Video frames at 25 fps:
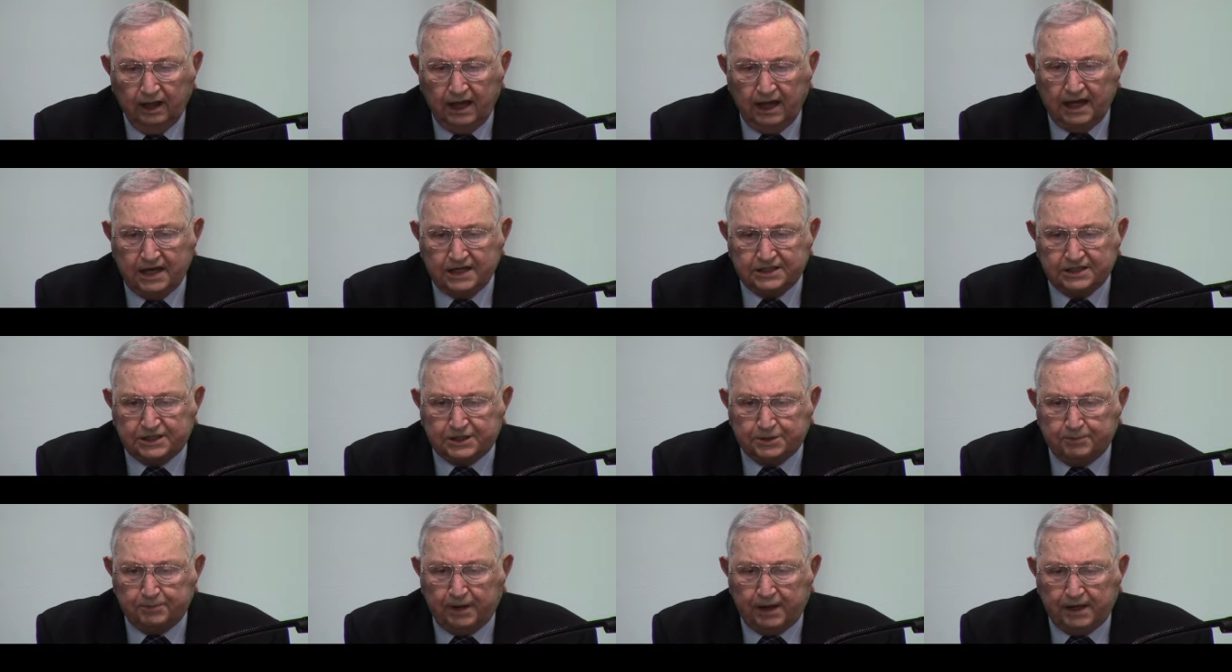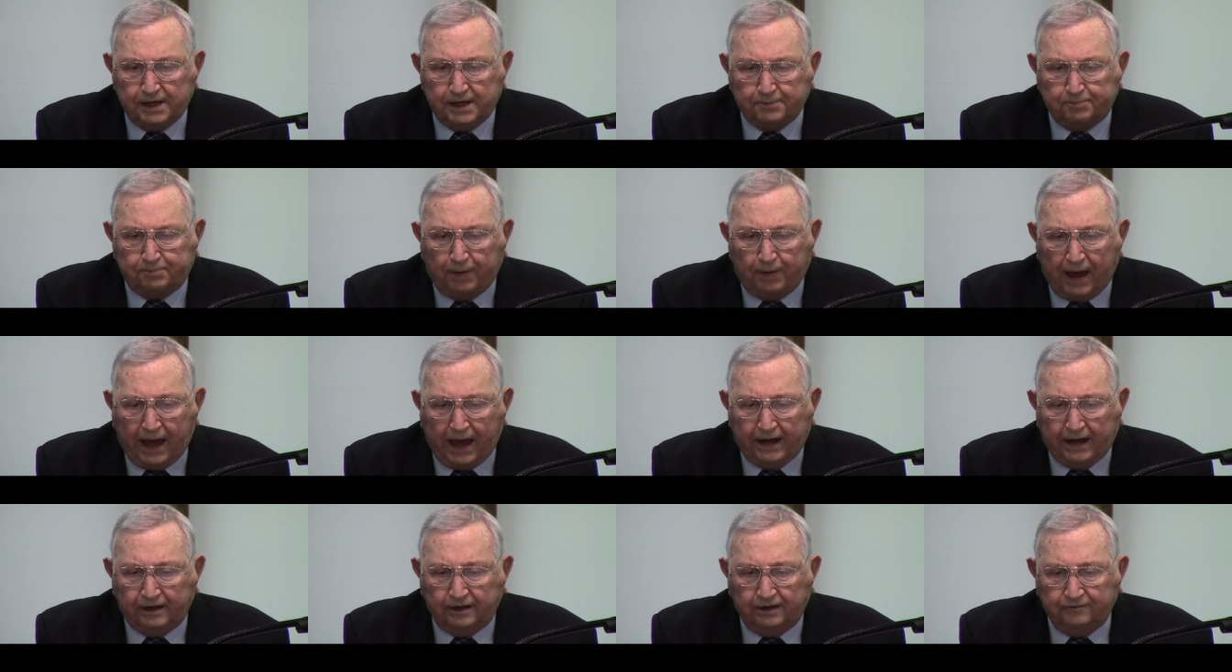is to be the
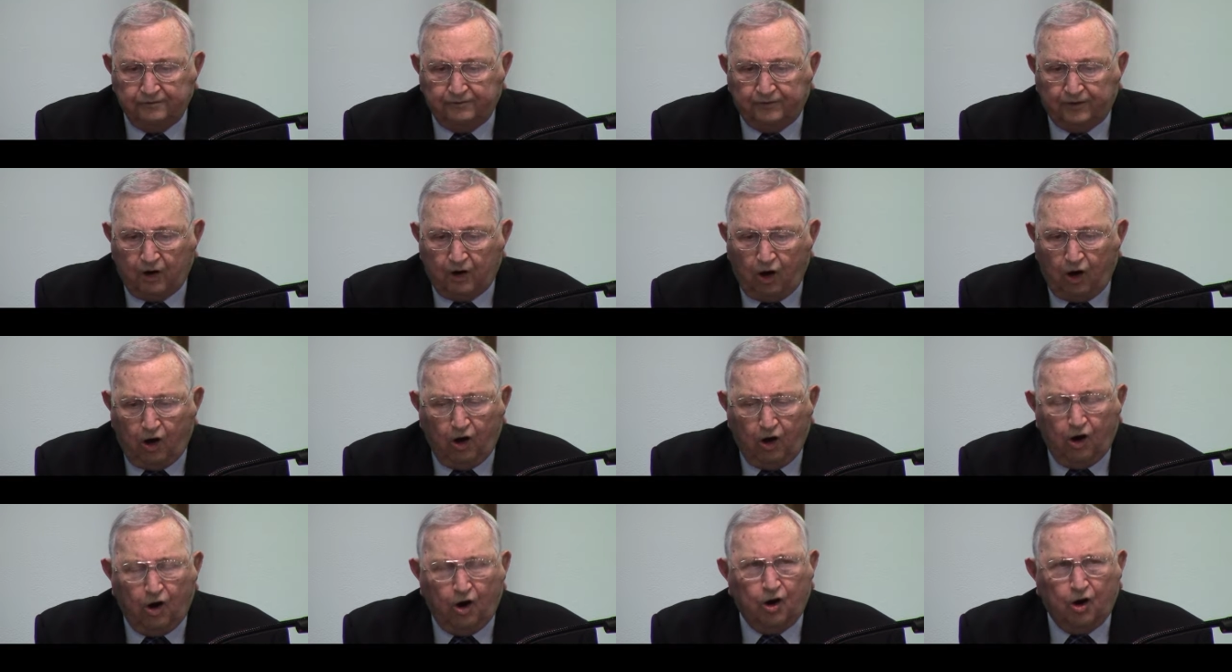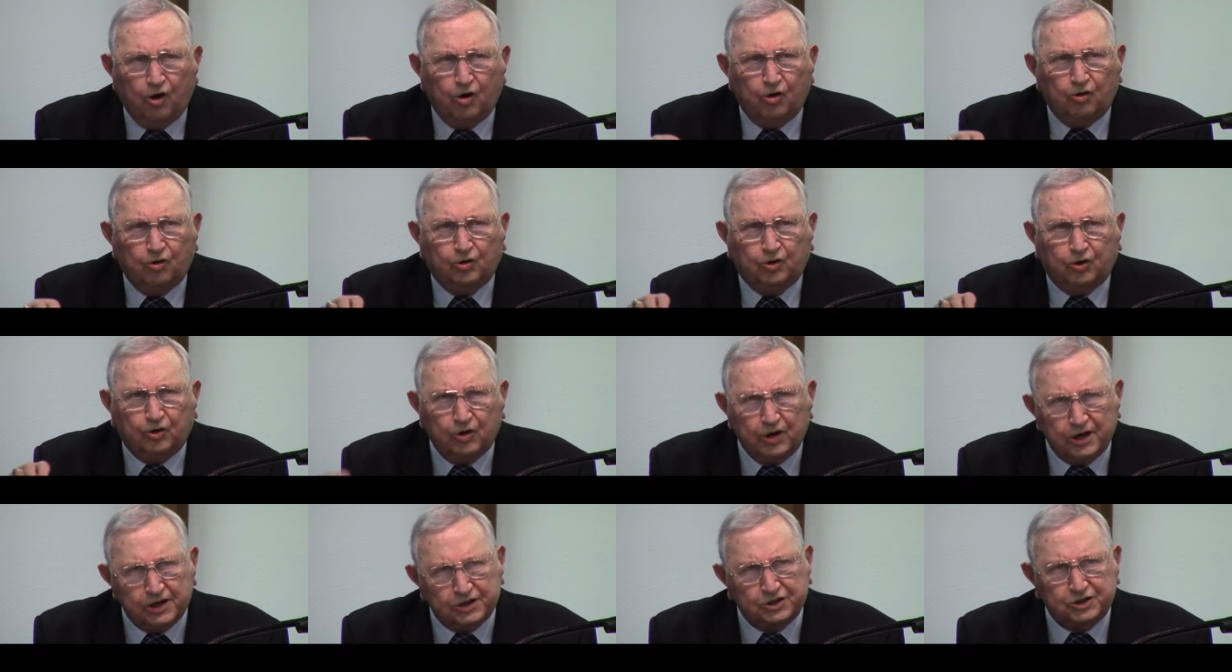pattern for all
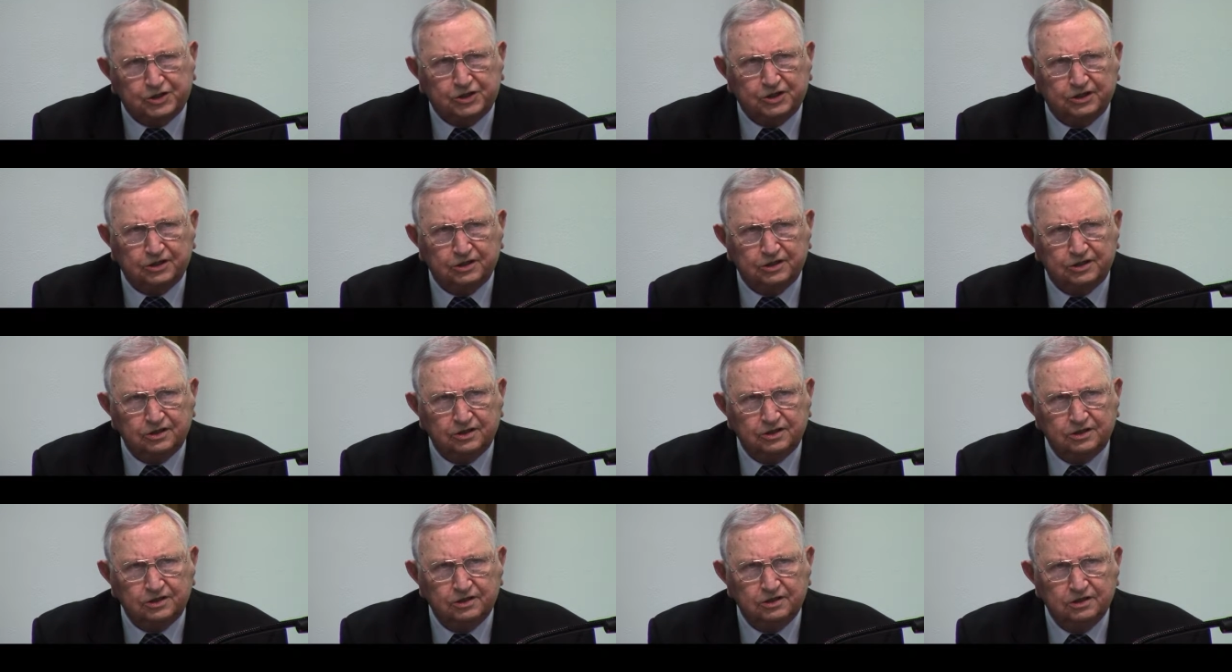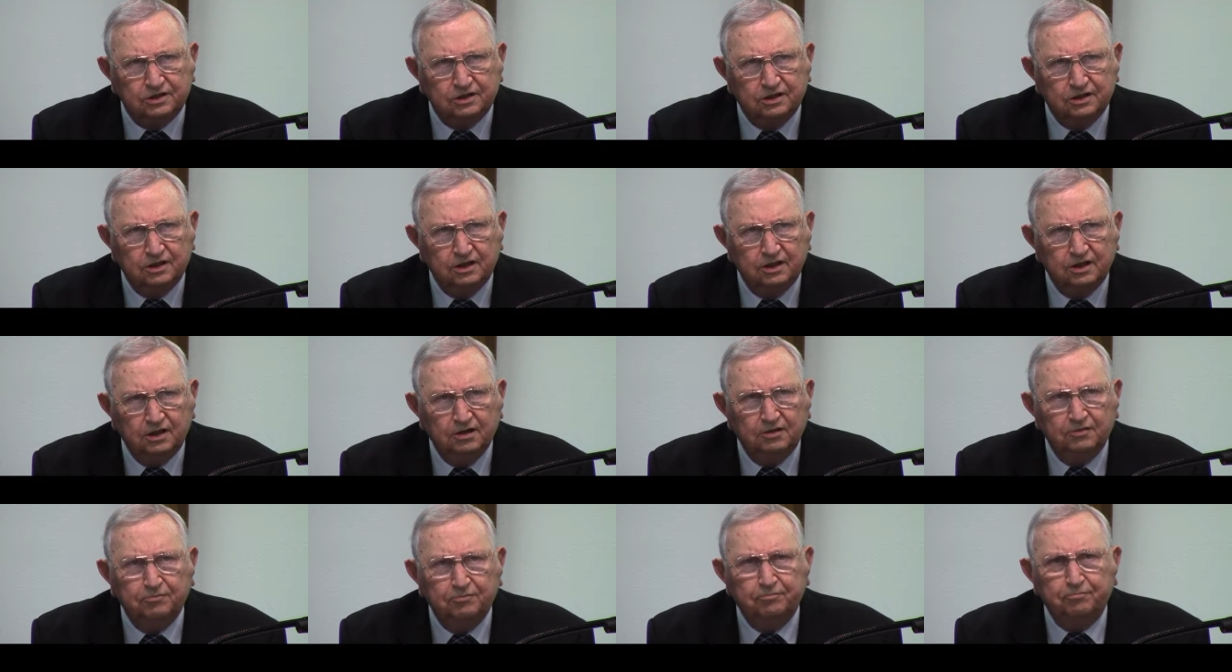Christians,
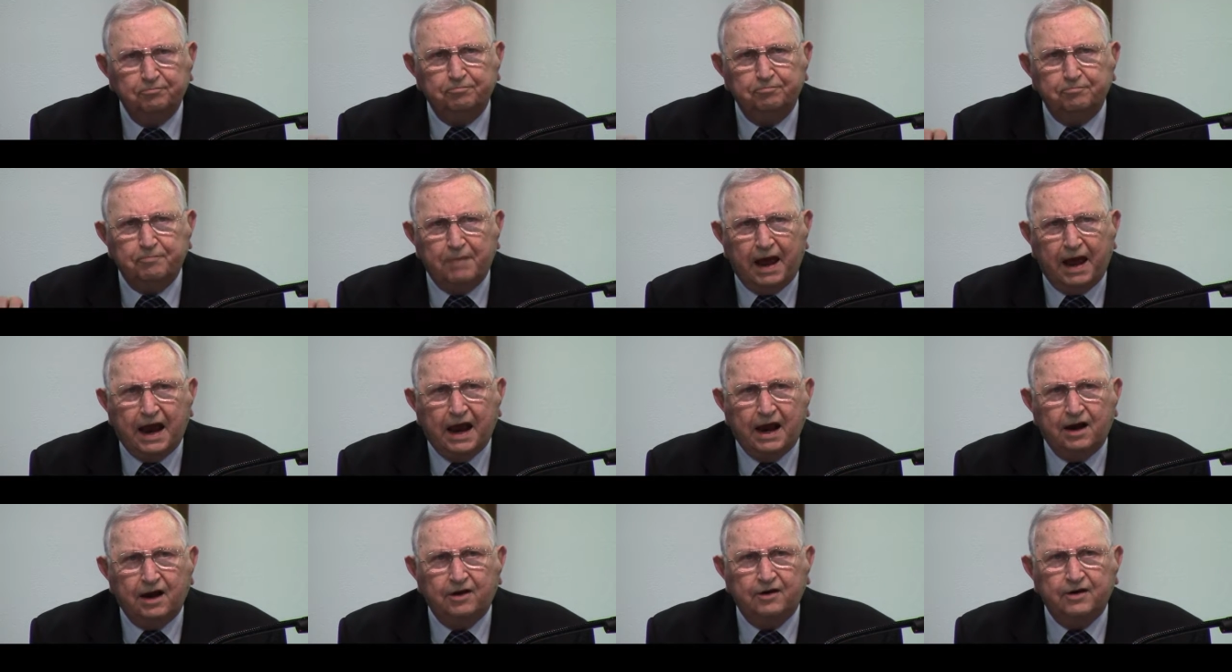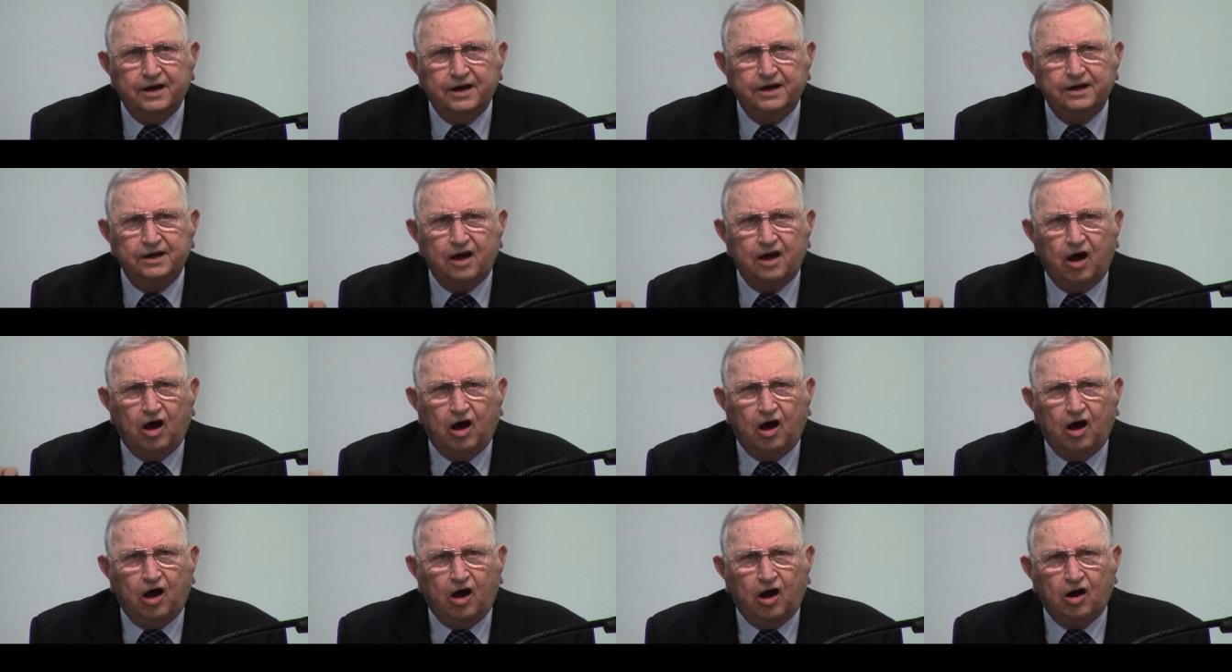married
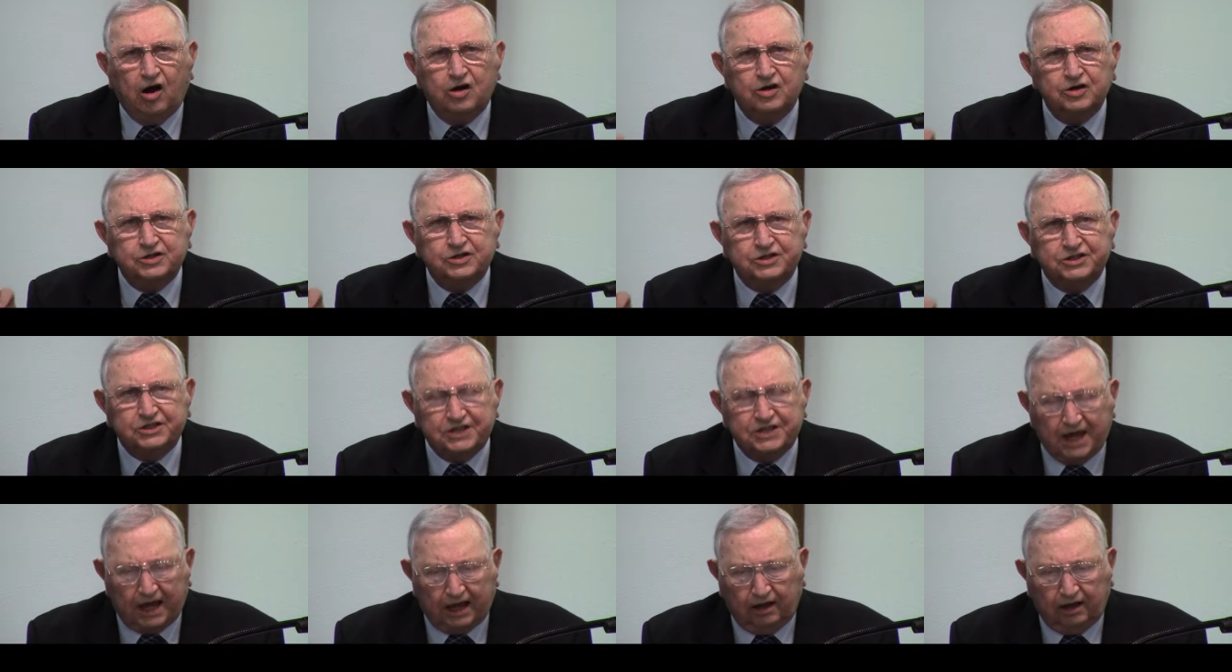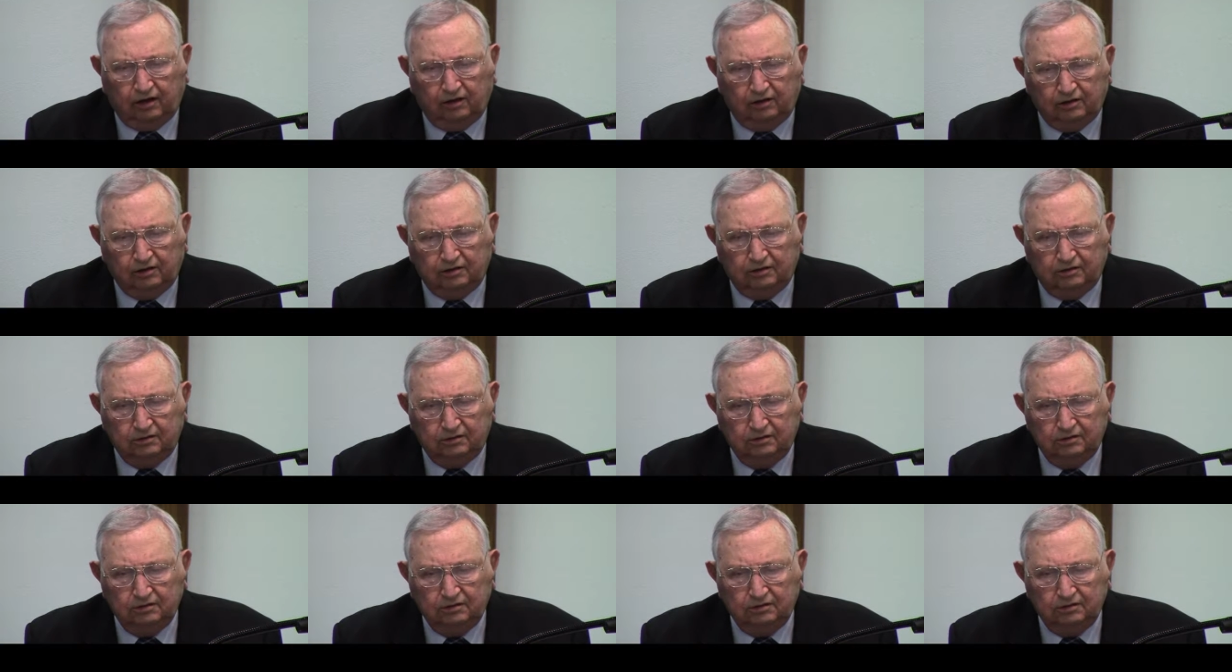or single.